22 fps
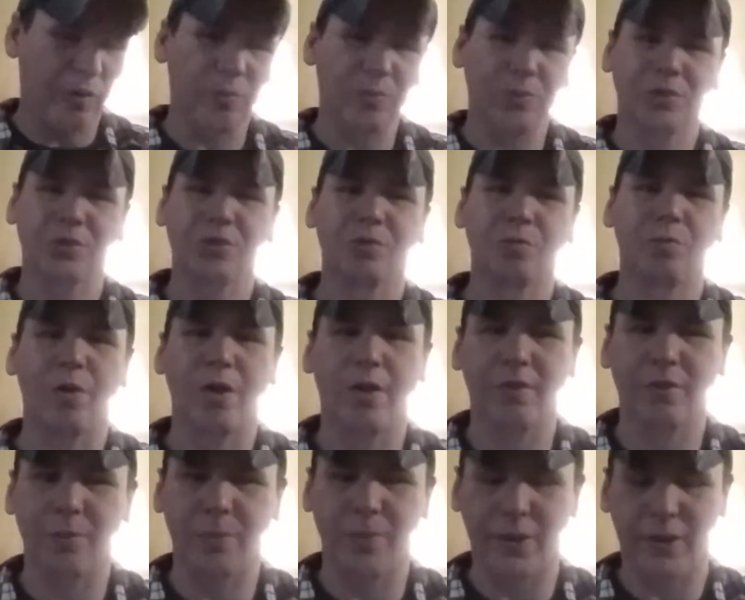almost right
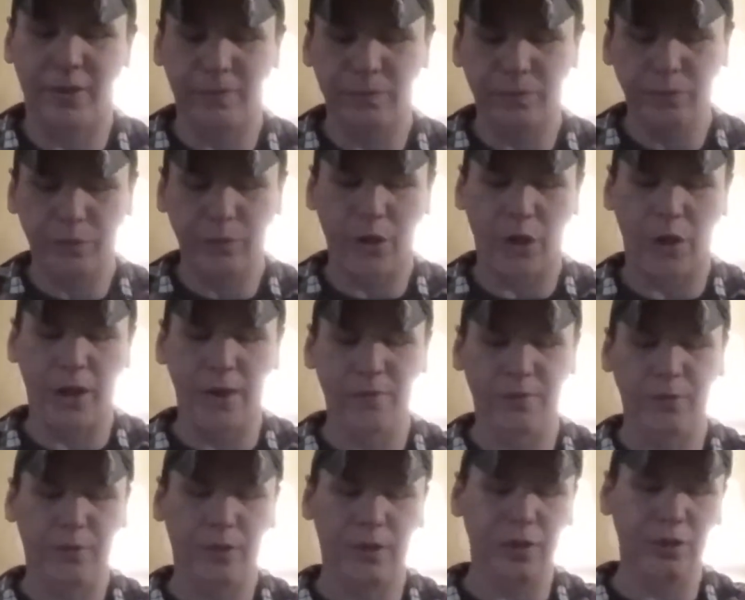out the bat. Now I
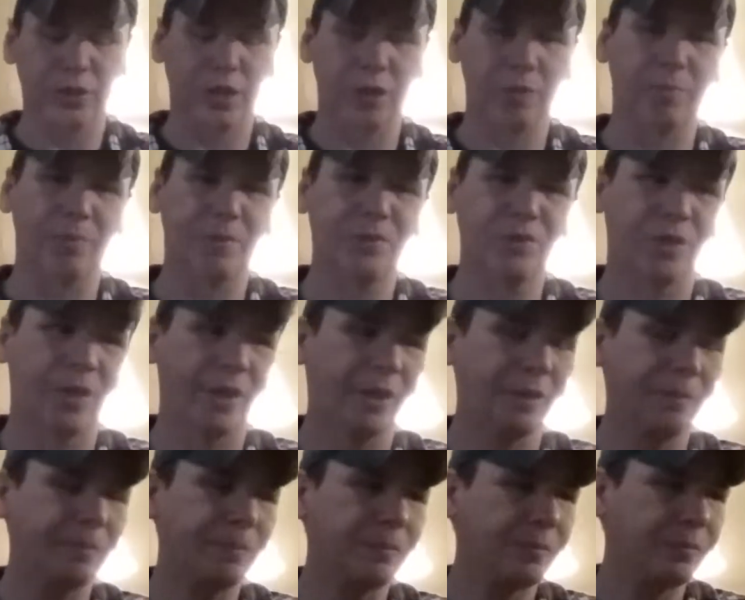haven't Loctited my
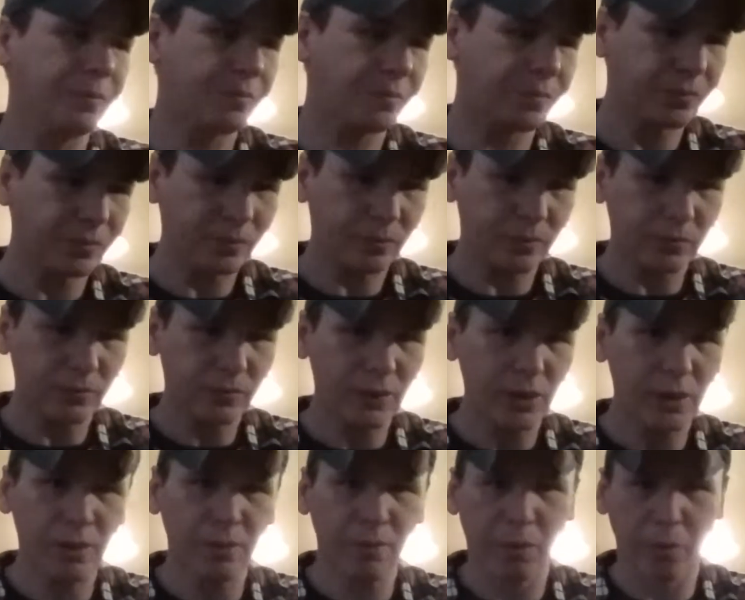sight
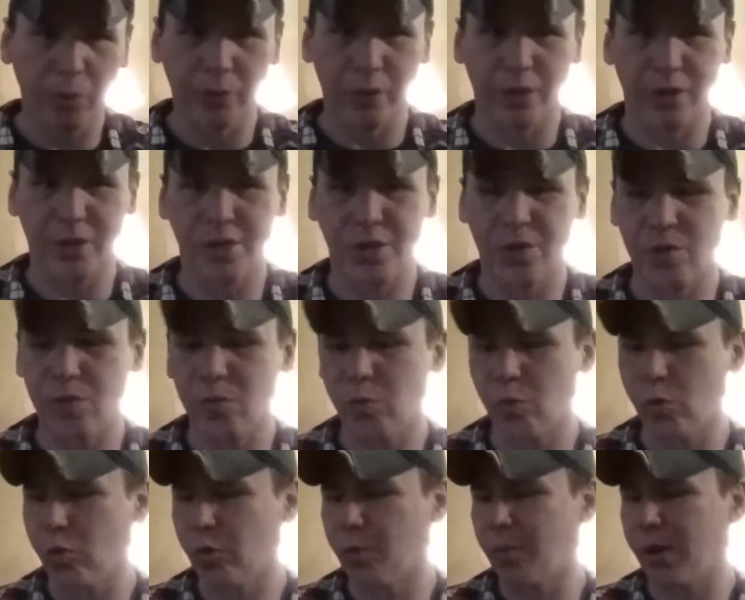right out here
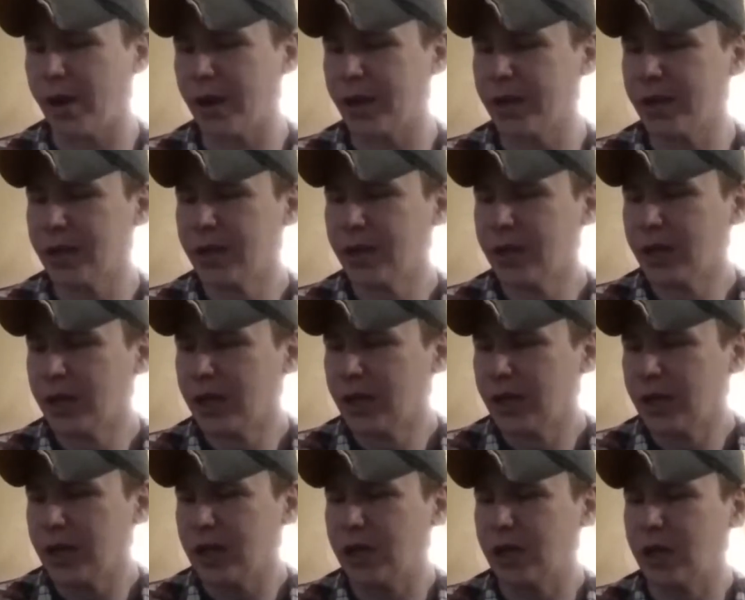or my
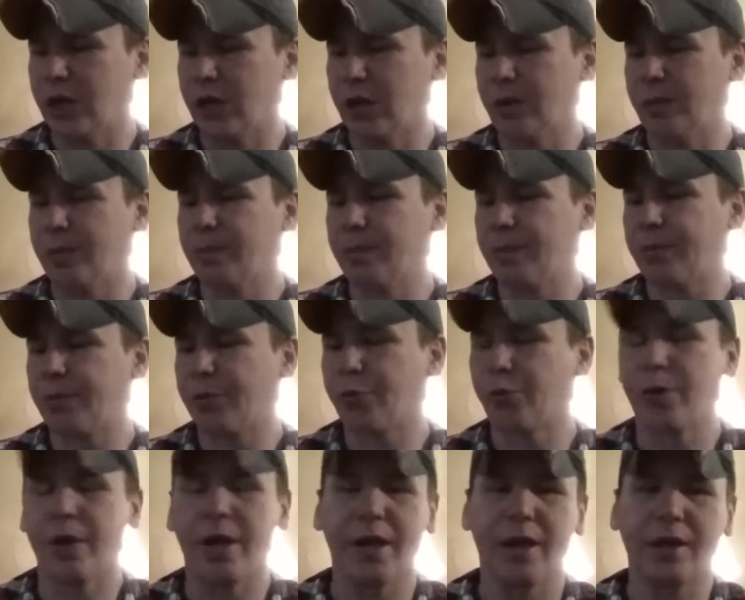
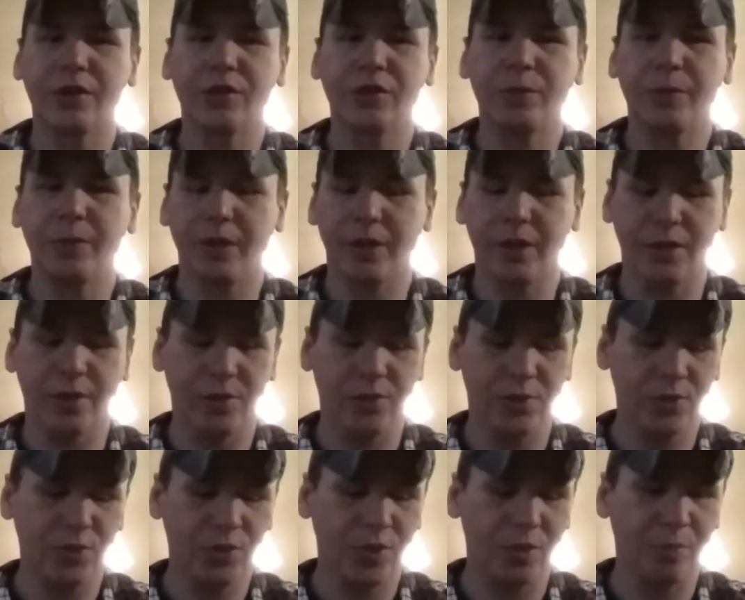3X
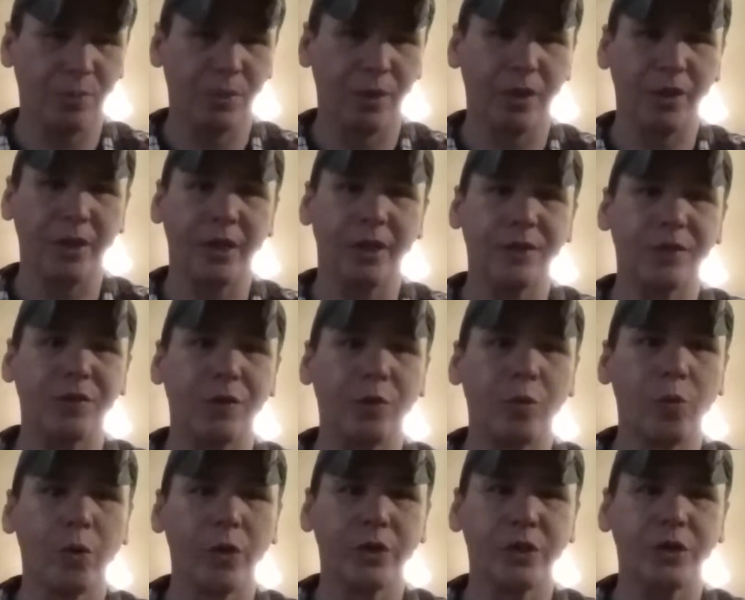because I plan on getting
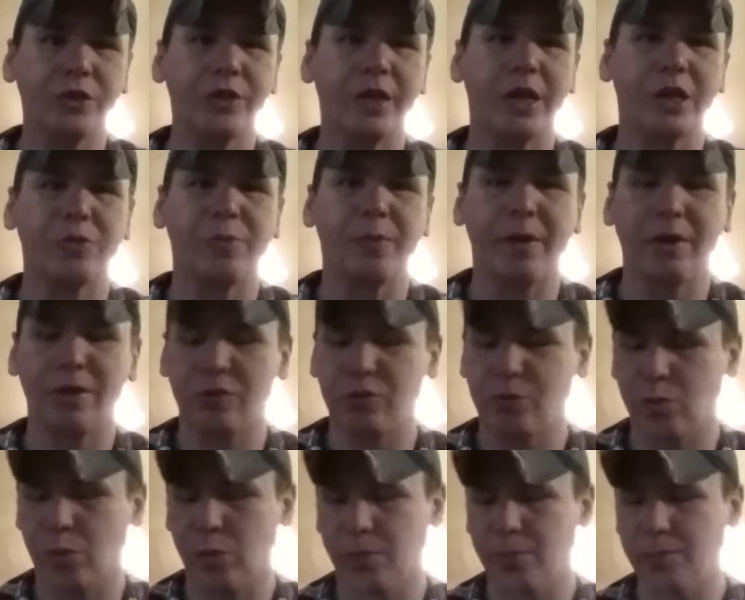some quick detach mounts
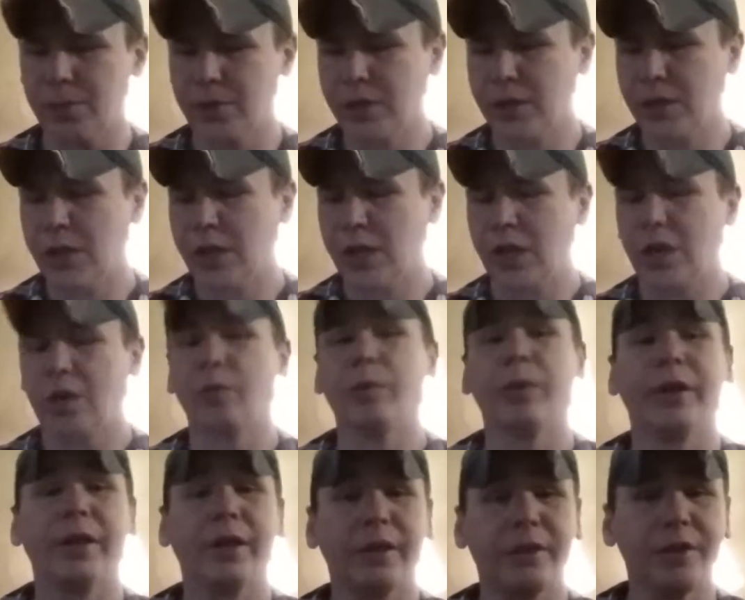for them. And
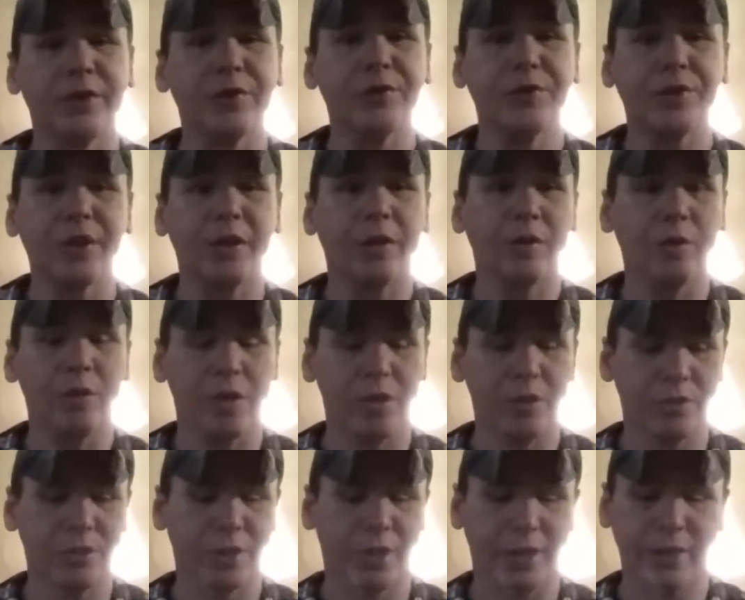when I get those, then I'll
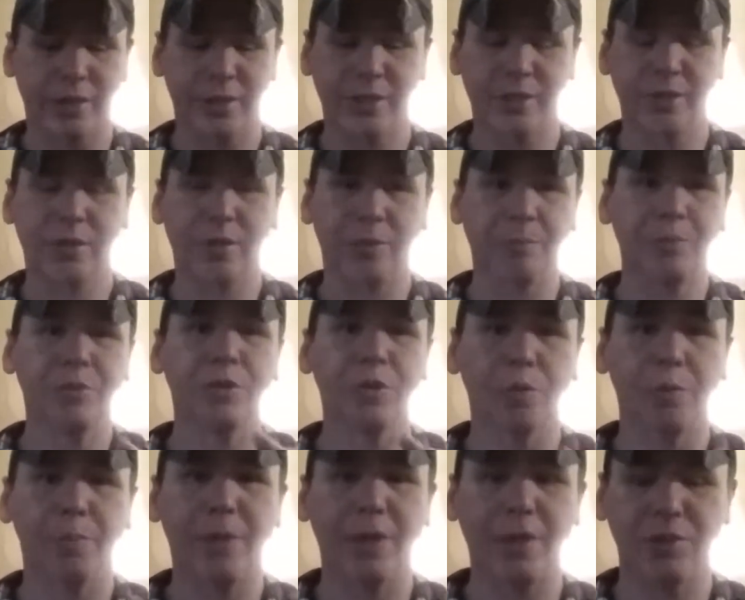Loctite them to
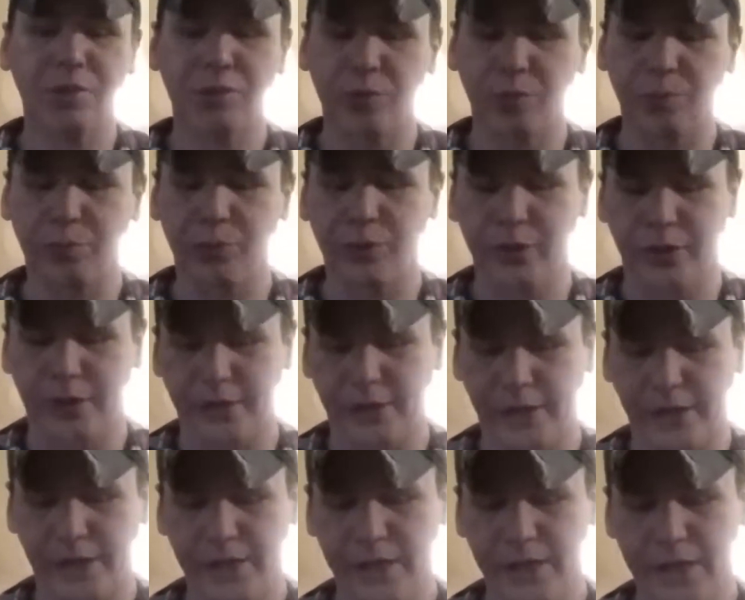their base
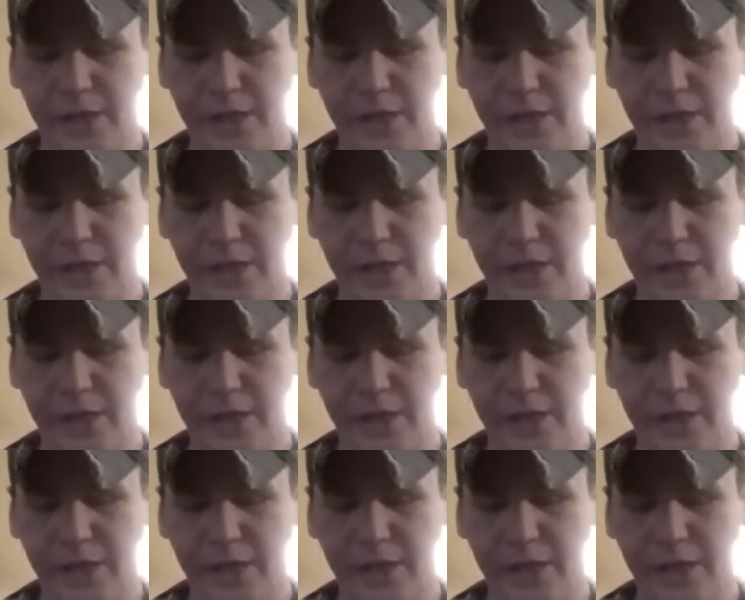completely.